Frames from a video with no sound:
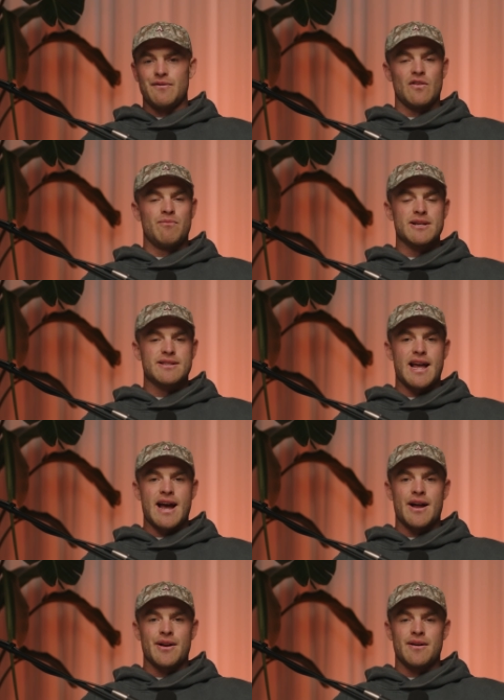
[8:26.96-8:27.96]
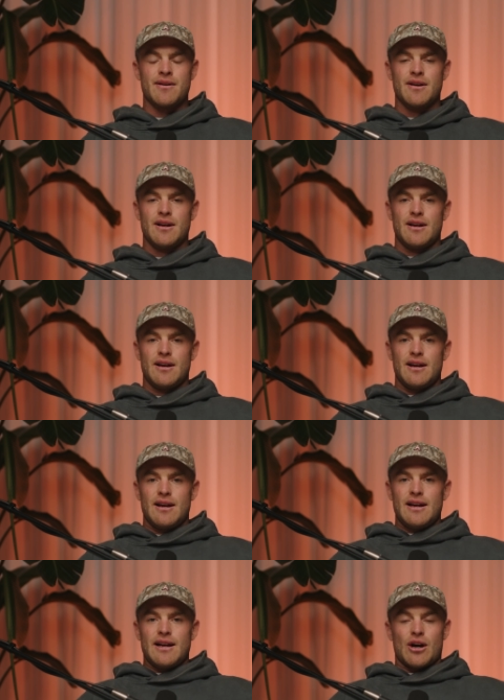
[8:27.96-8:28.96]
if you've missed out and
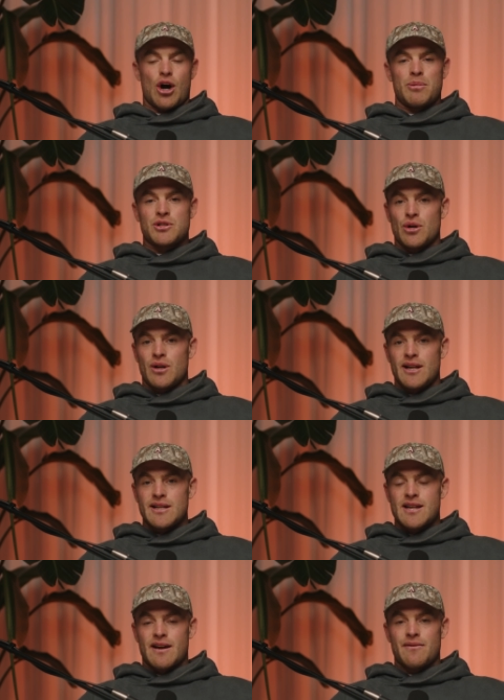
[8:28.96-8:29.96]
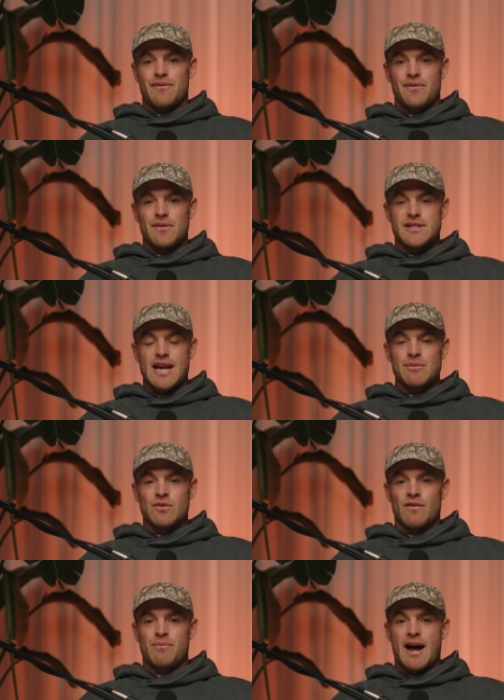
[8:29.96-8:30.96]
opportunities have seemed
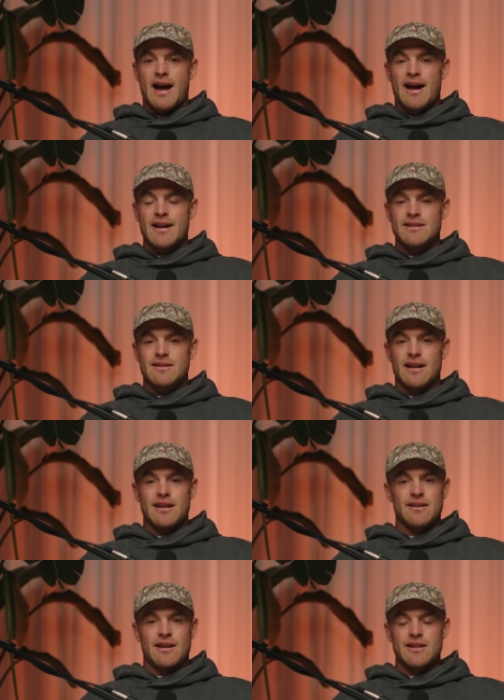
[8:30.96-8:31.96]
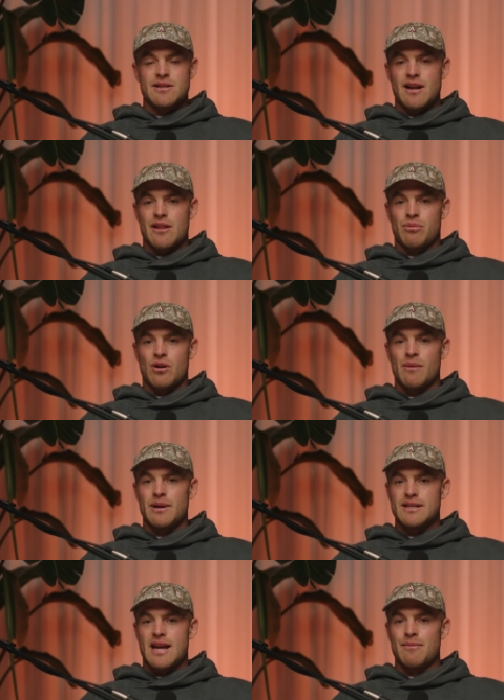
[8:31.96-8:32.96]
to have passed, he's another
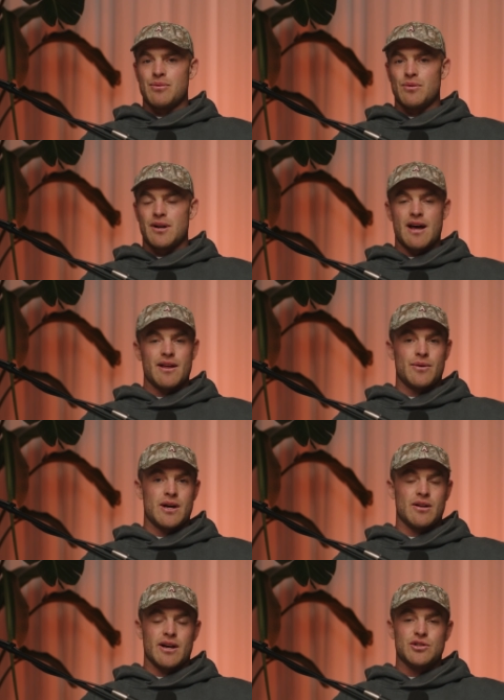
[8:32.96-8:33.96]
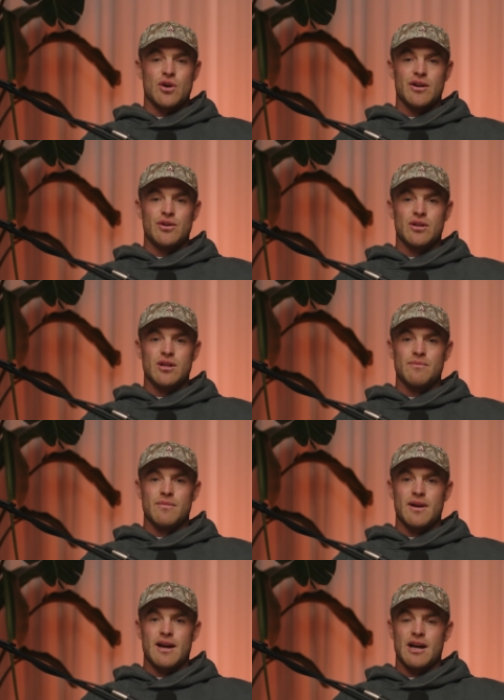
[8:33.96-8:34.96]
prime example. Another one like Jai
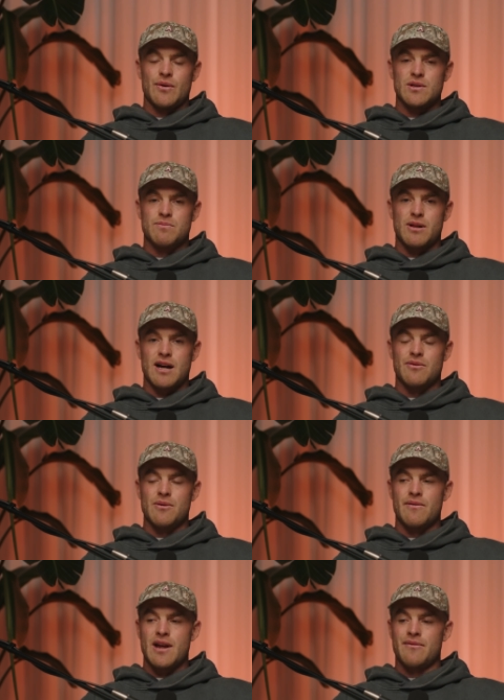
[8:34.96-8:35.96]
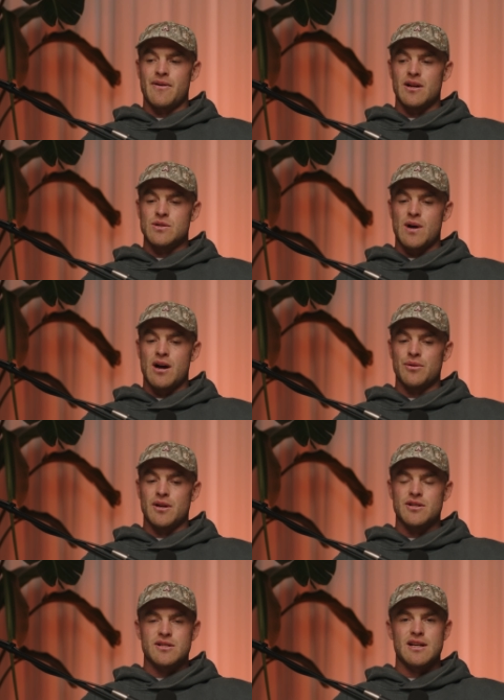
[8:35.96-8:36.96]
Newcomb, who was plucked from the VFL as well,
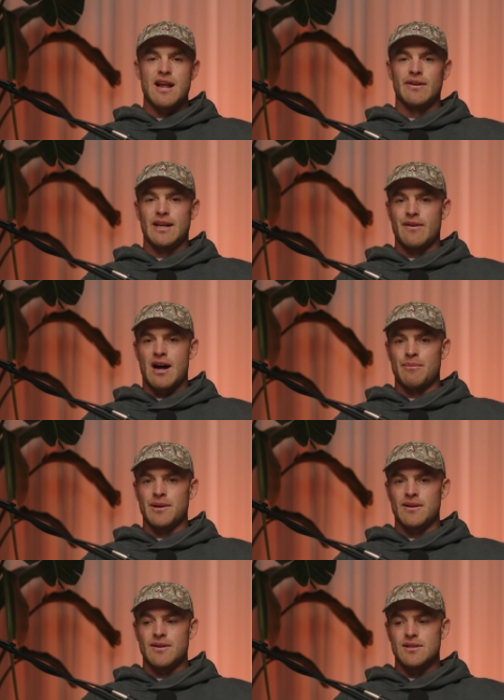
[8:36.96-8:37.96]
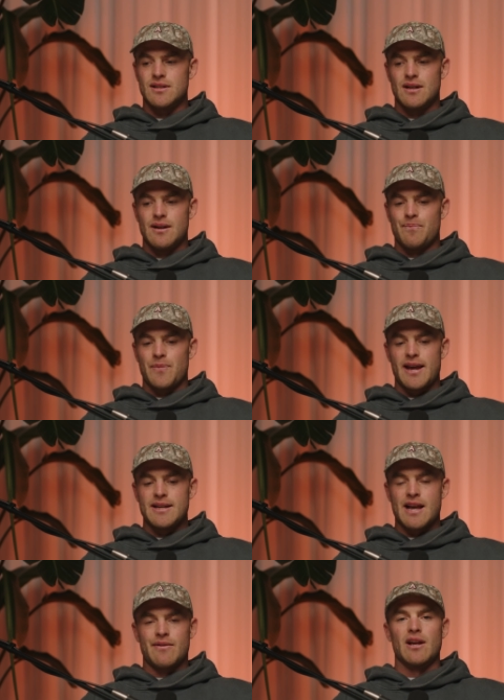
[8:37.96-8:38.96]
that just to never give up, because
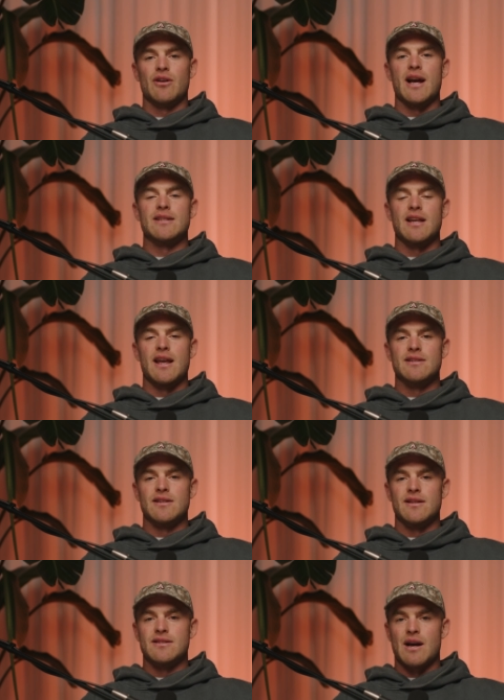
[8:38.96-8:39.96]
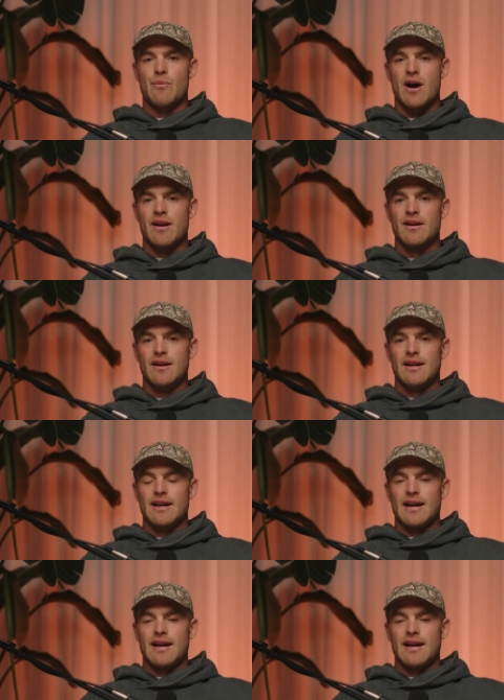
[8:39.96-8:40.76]
he's having a great season and someone